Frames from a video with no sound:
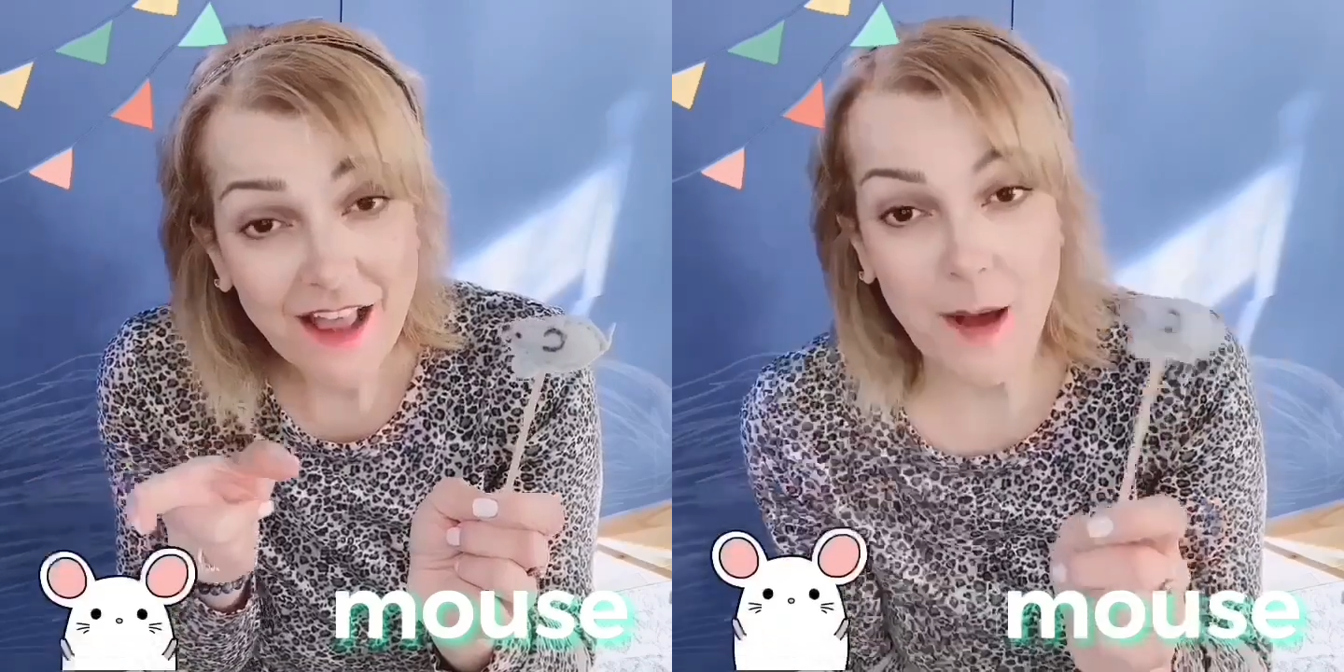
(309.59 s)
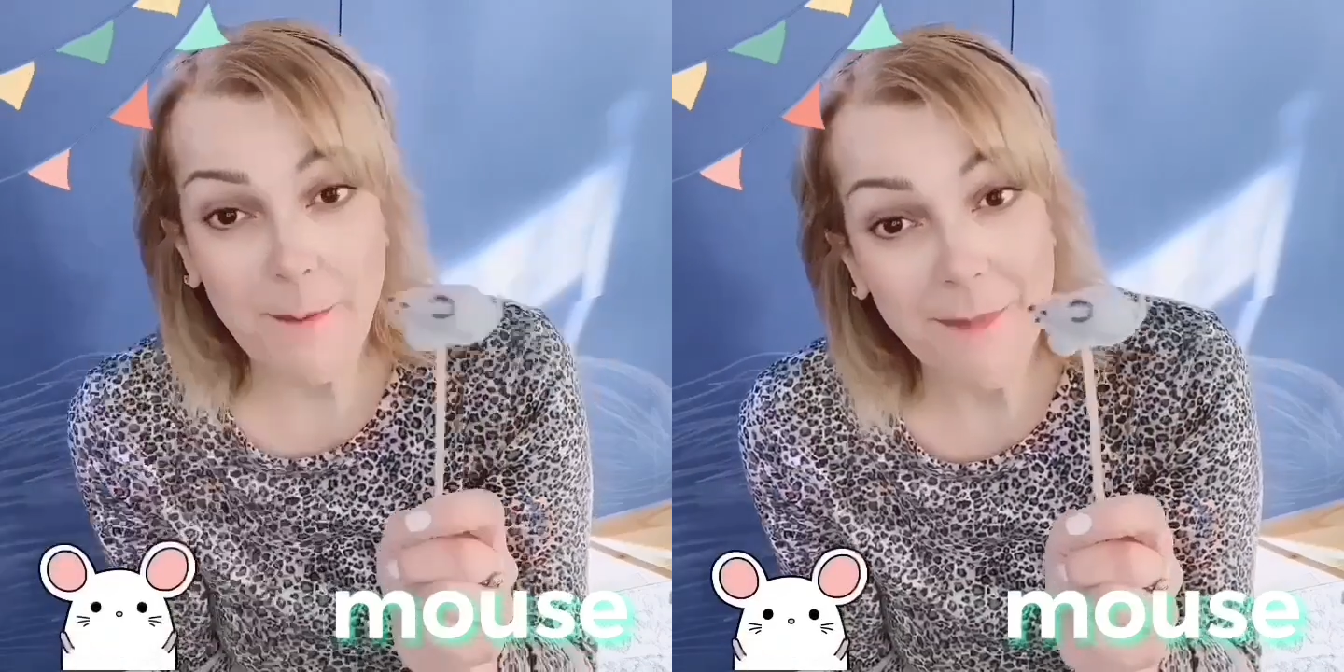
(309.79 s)

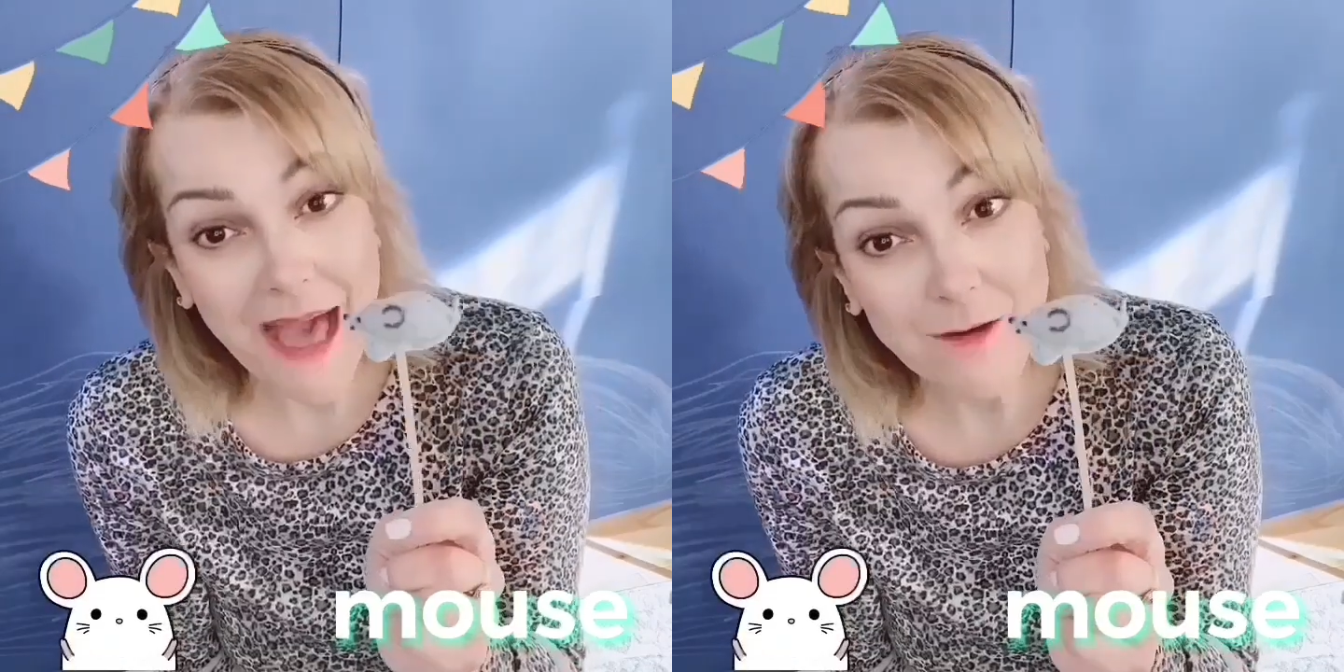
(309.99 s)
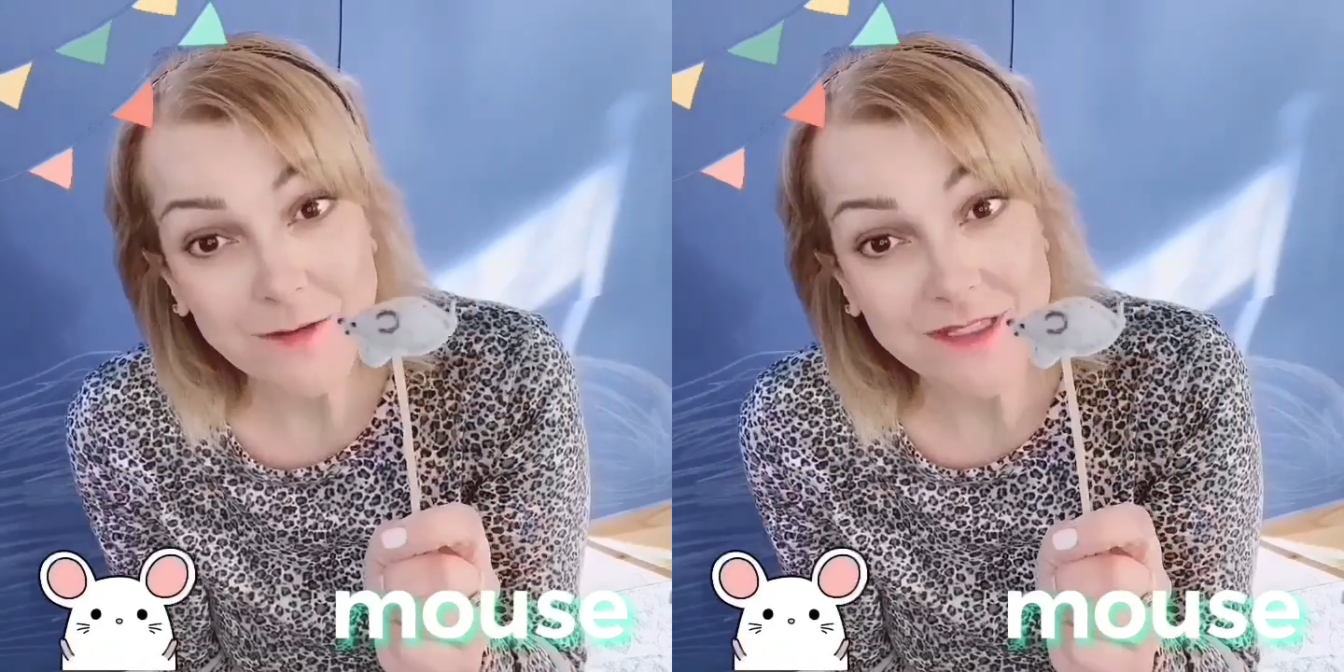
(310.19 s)
A
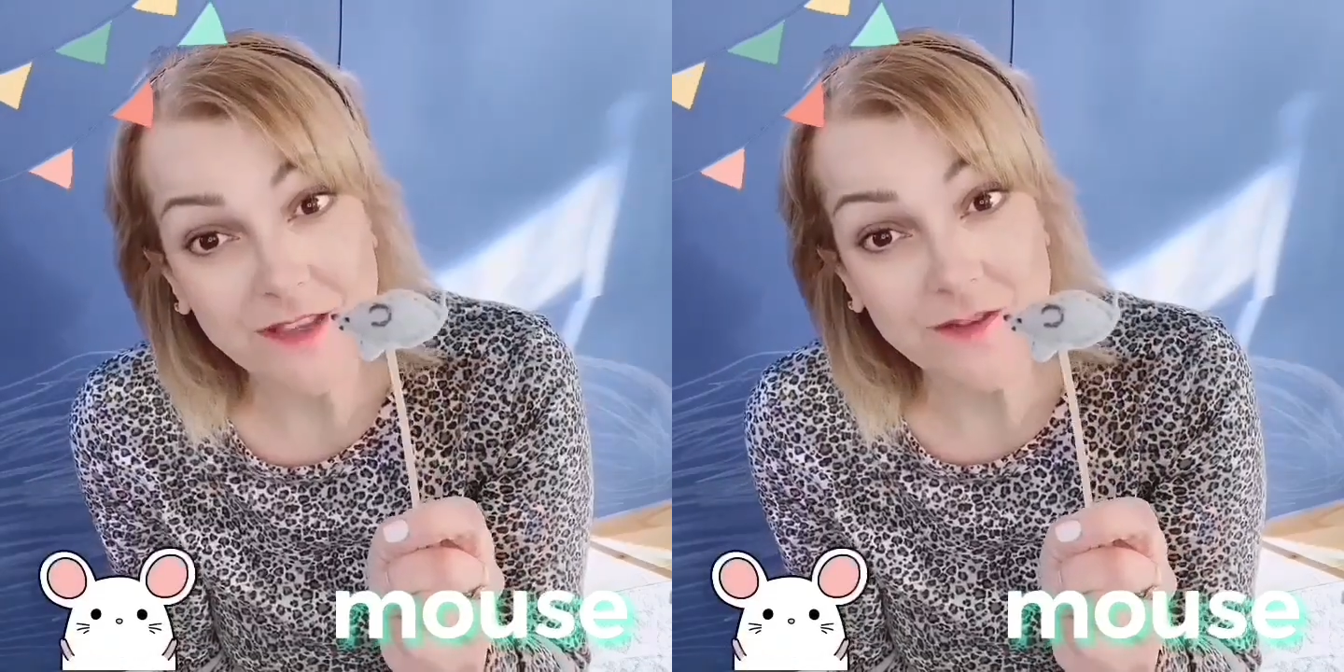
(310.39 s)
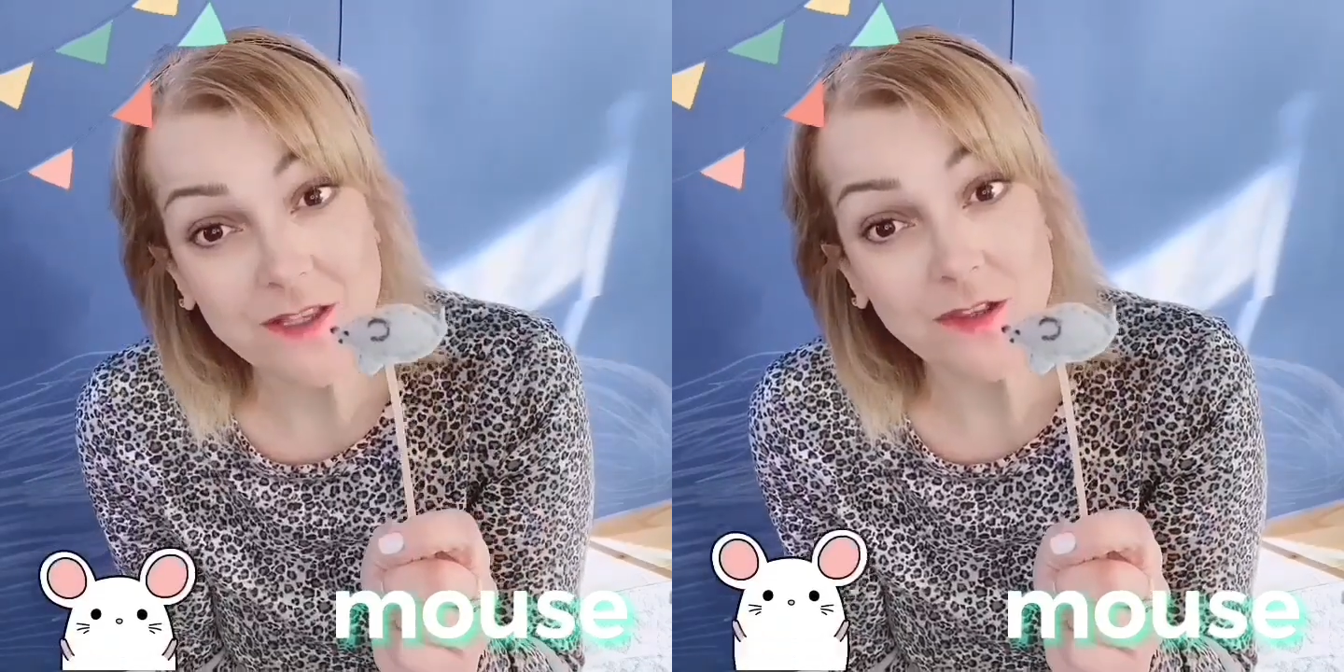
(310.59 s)
mouse
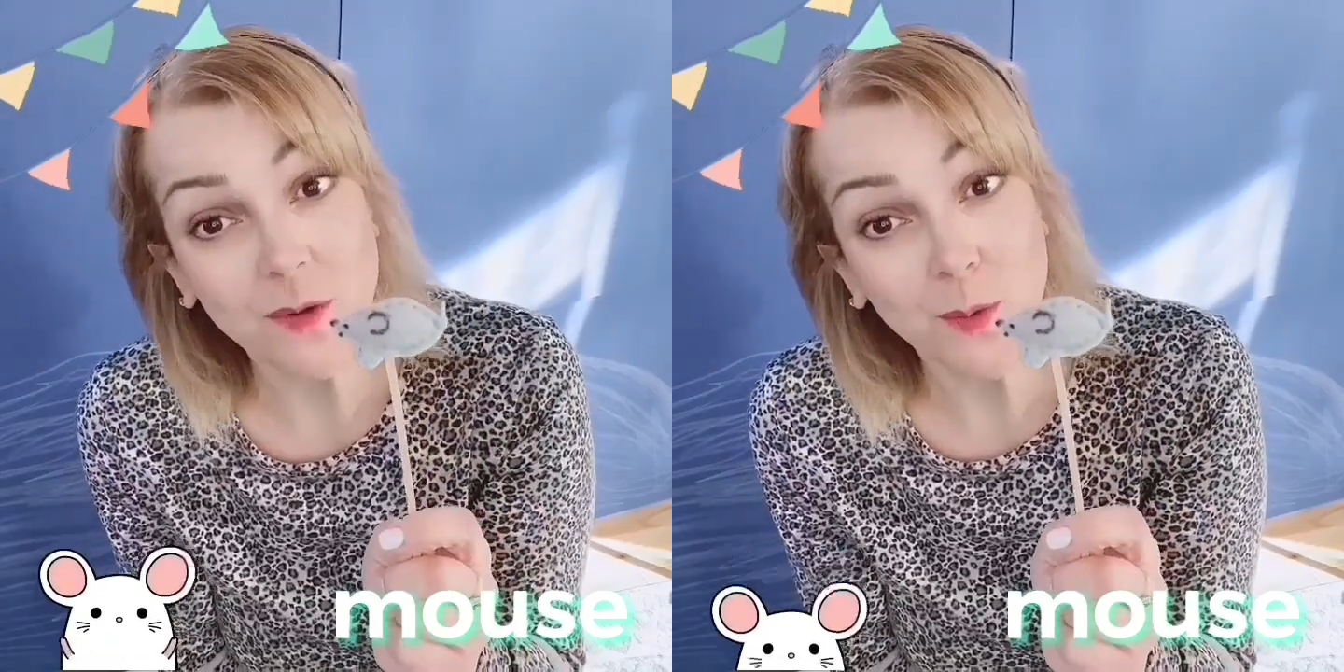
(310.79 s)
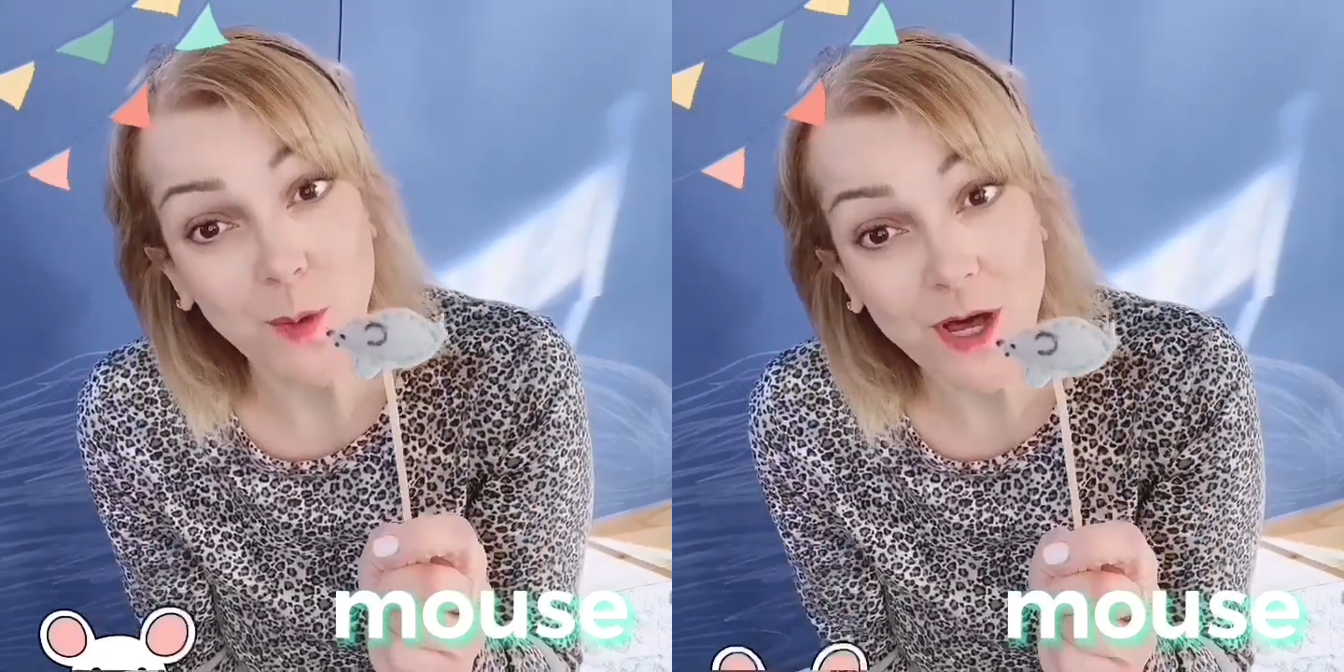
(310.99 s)
lives in the
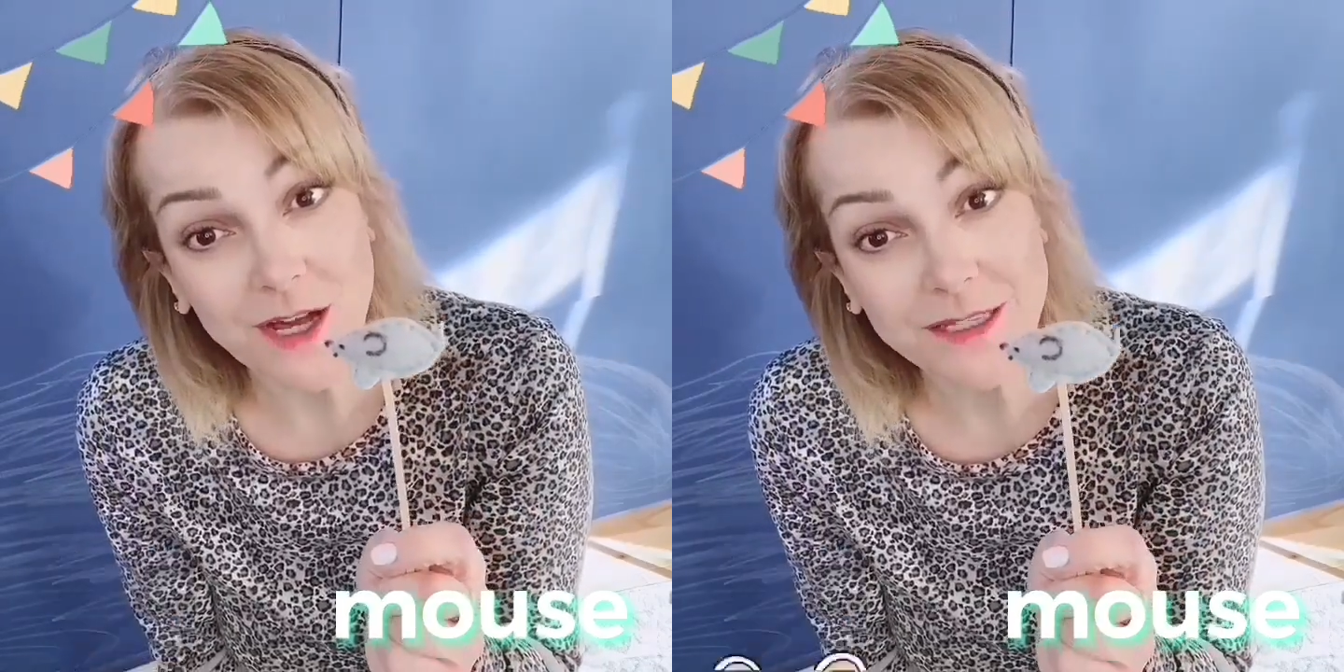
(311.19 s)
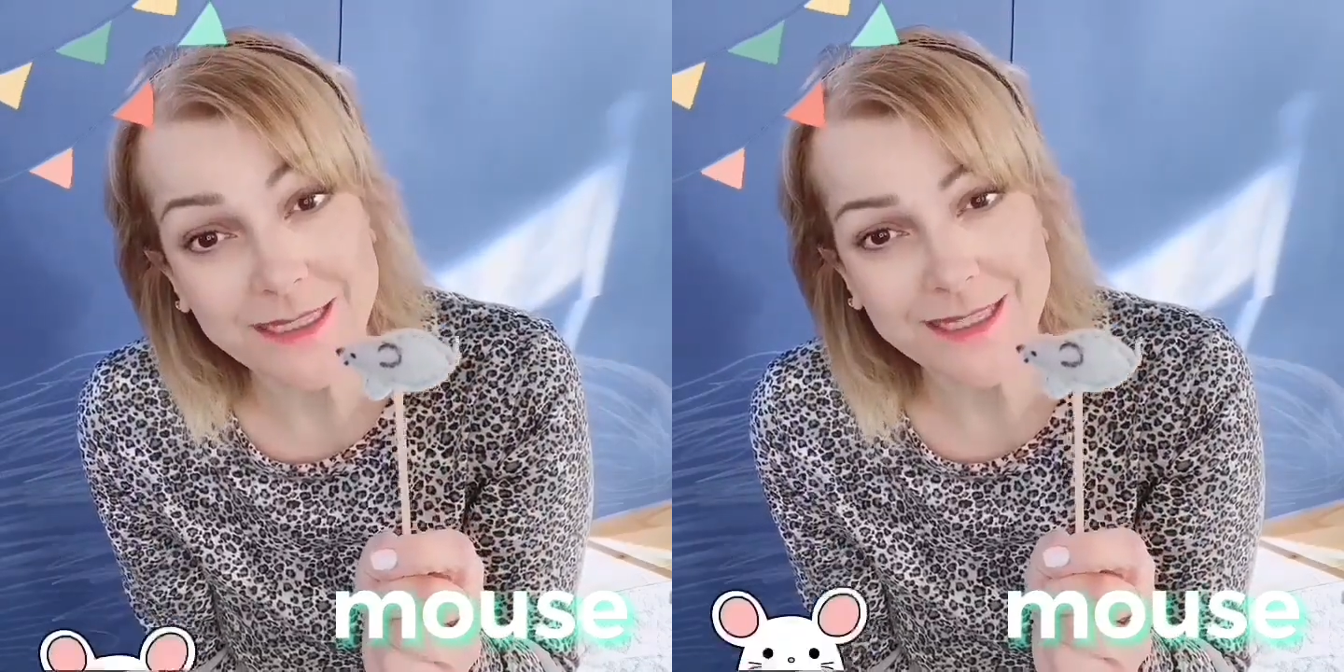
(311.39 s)

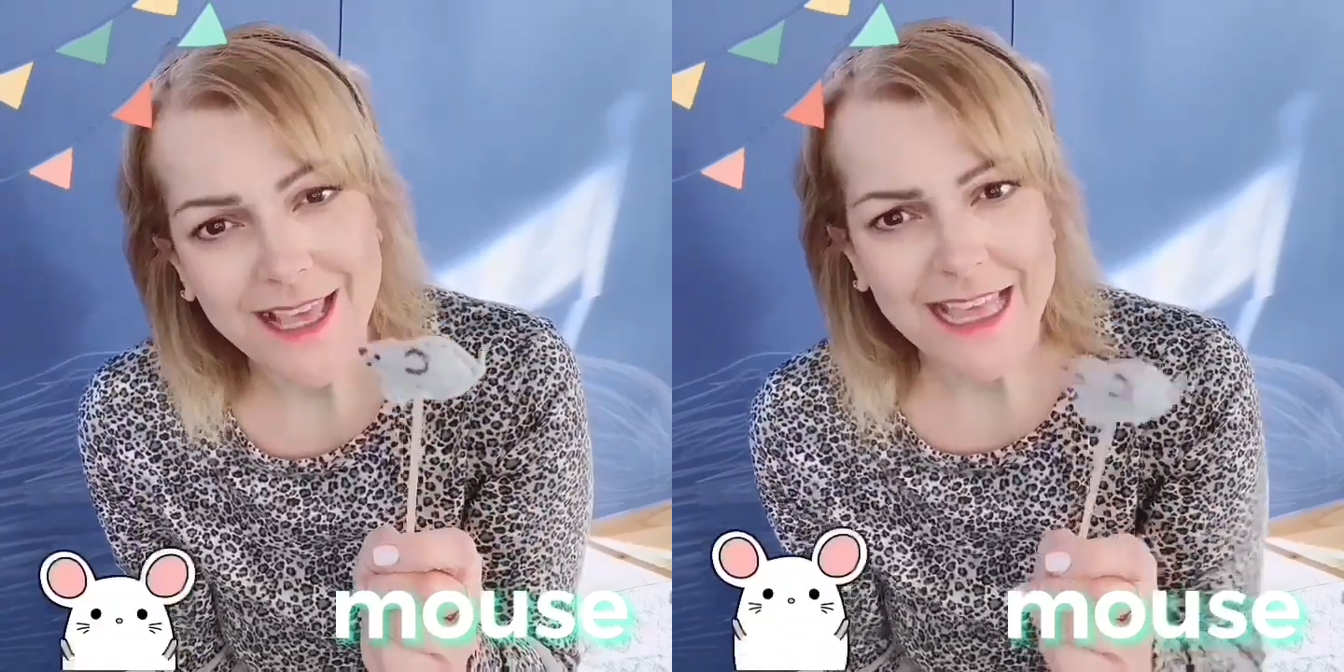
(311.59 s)
woods,